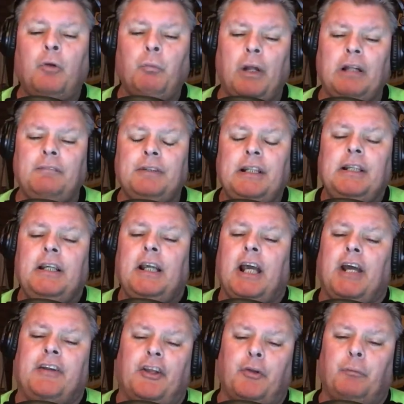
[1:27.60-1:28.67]
Well,
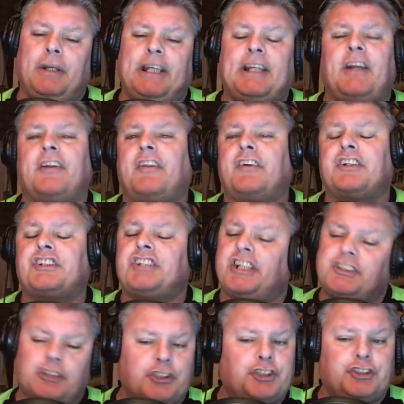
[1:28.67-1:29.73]
another week and another
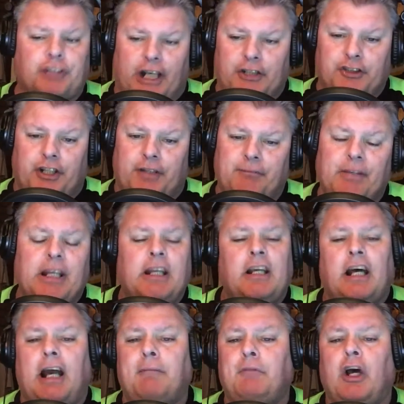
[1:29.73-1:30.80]
senseless tragedy.
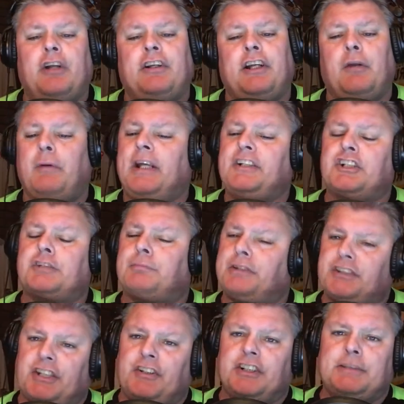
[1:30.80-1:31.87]
I'm not in any way
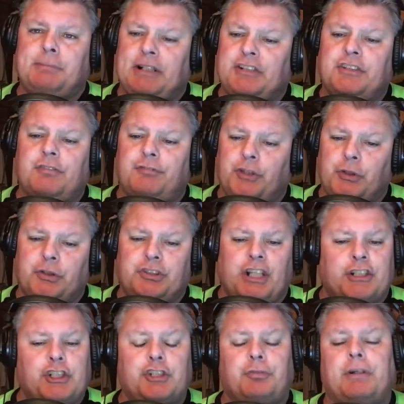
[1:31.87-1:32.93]
dismissing this piece of news.
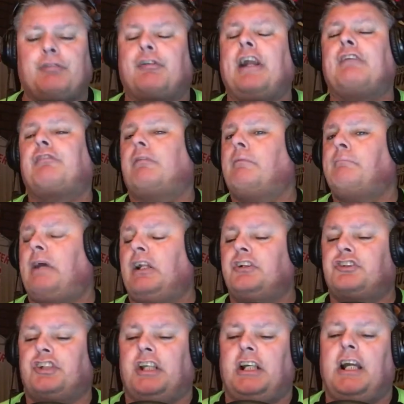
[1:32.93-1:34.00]
I just refrain from
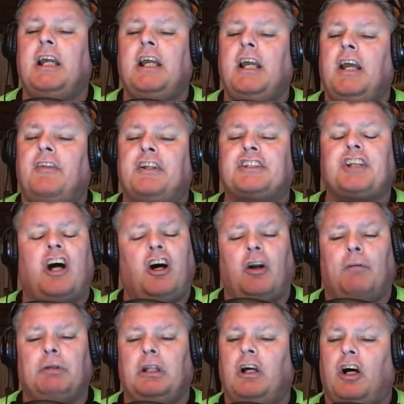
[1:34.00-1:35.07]
embellishing this
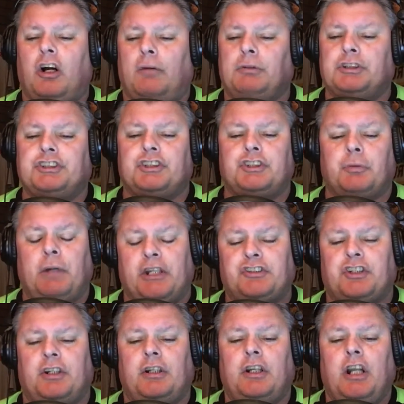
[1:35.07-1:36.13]
horrible, horrible
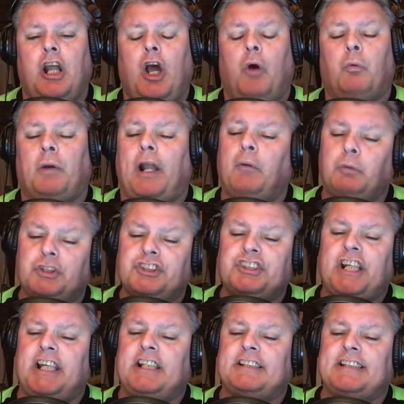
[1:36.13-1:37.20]
situation. What I will
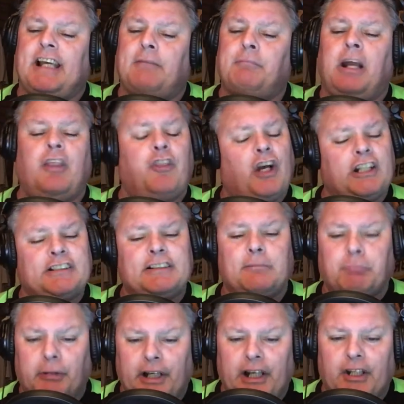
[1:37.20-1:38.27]
say is that my thoughts
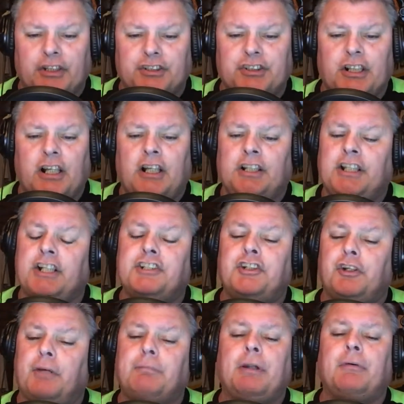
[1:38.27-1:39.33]
and prayers
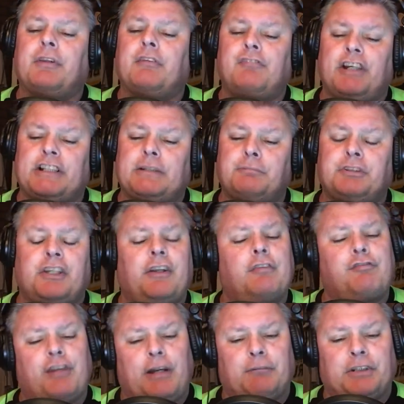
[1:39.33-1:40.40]
continue to be with the victims and their
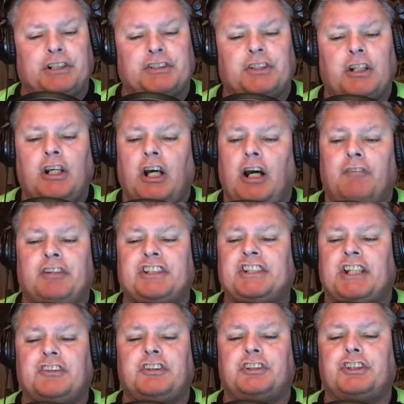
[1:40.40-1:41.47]
families of the
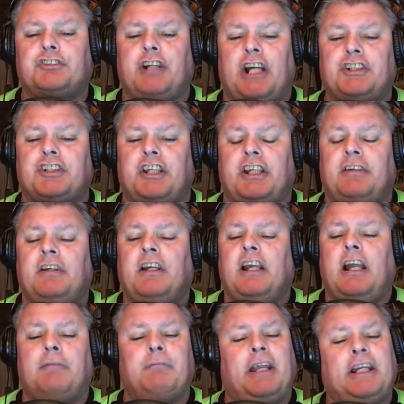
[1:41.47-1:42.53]
senseless tragedy,
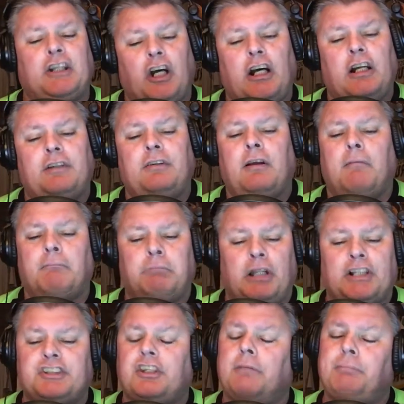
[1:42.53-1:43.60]
and may God
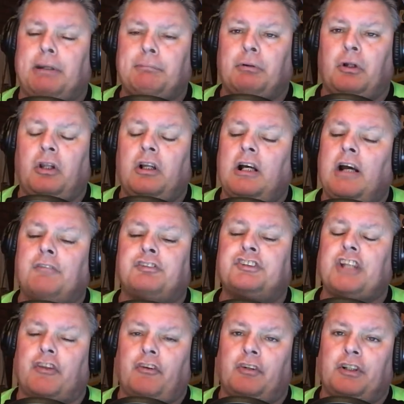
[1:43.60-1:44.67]
bless the people of
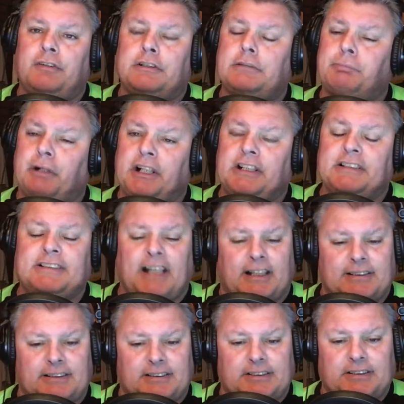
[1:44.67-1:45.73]
Sutherland Spring,
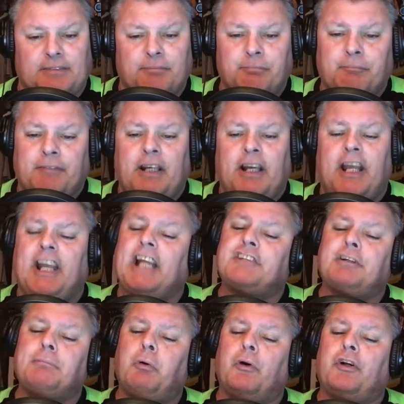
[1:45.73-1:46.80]
Texas. And
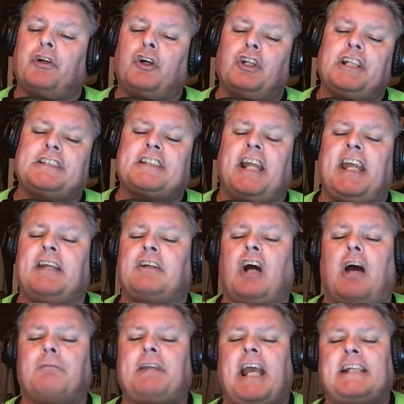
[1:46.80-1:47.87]
as reported early today,
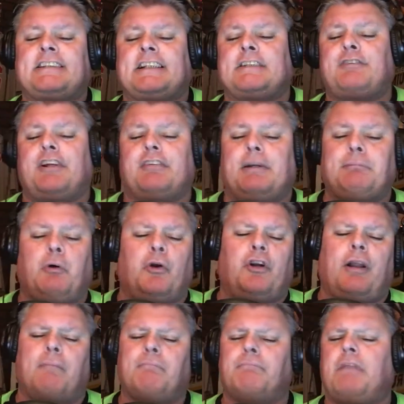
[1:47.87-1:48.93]
Comcast Xfinity
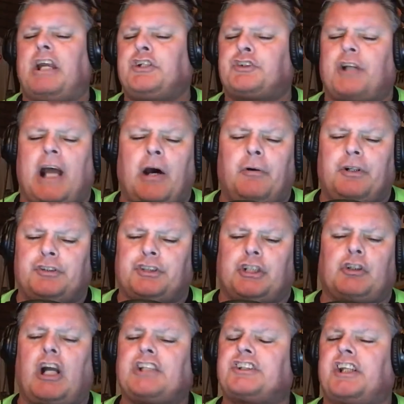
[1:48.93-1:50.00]
reported a major outage
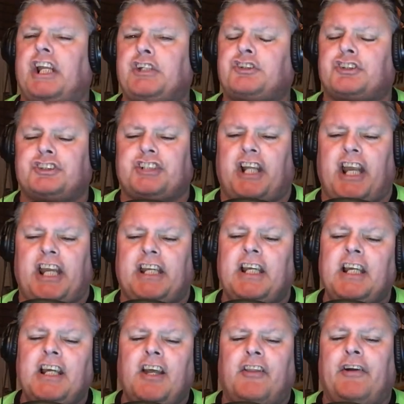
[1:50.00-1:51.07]
across the nation today.
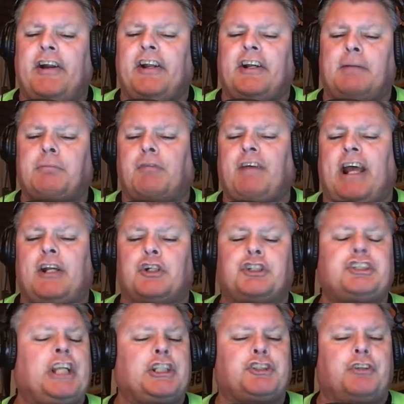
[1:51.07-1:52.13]
Their internet provider,
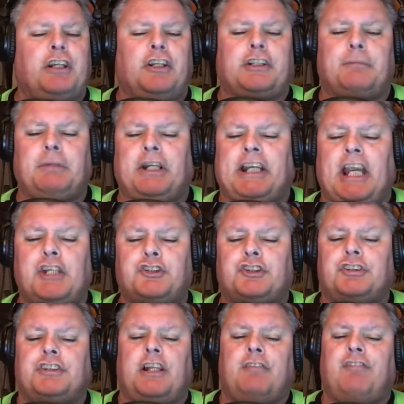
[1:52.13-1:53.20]
CenturyLink
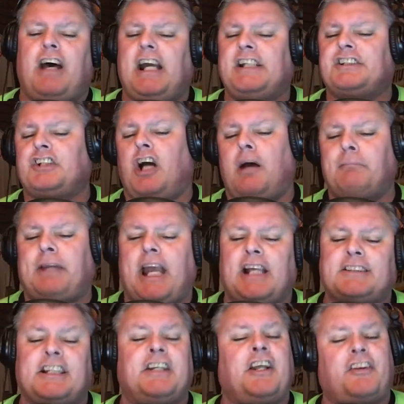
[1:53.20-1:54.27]
Communications, advised
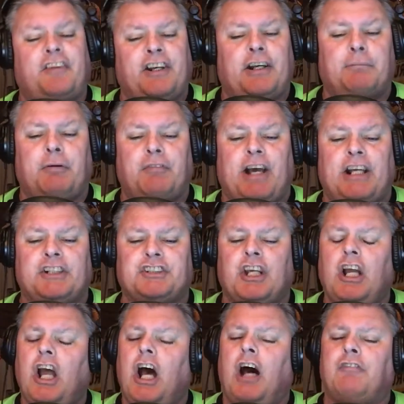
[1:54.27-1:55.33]
Comcast and other internet providers
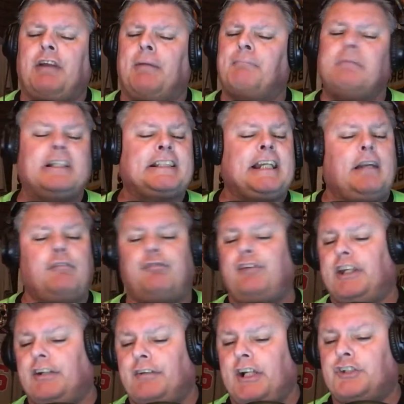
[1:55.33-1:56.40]
of a
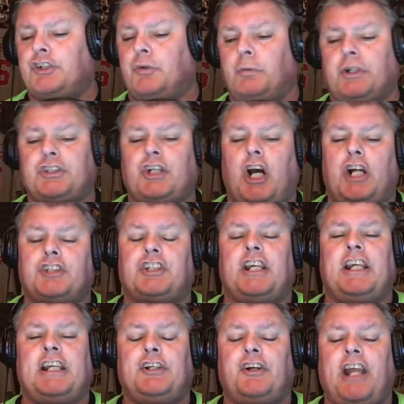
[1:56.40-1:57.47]
misconfiguration which caused
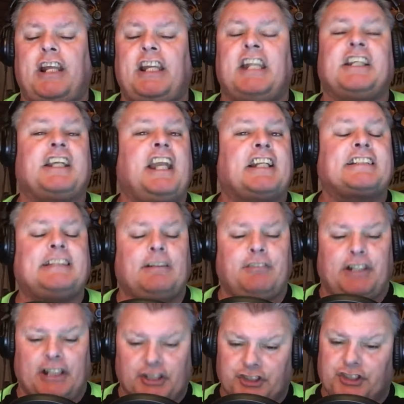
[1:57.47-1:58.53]
internet and
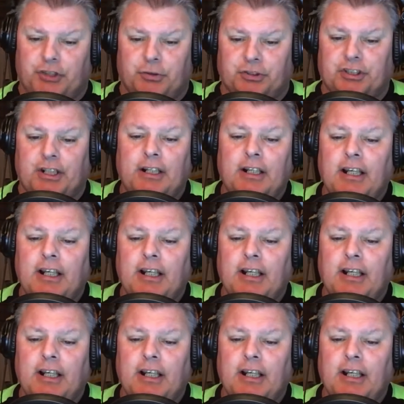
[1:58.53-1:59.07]
connectivity issues.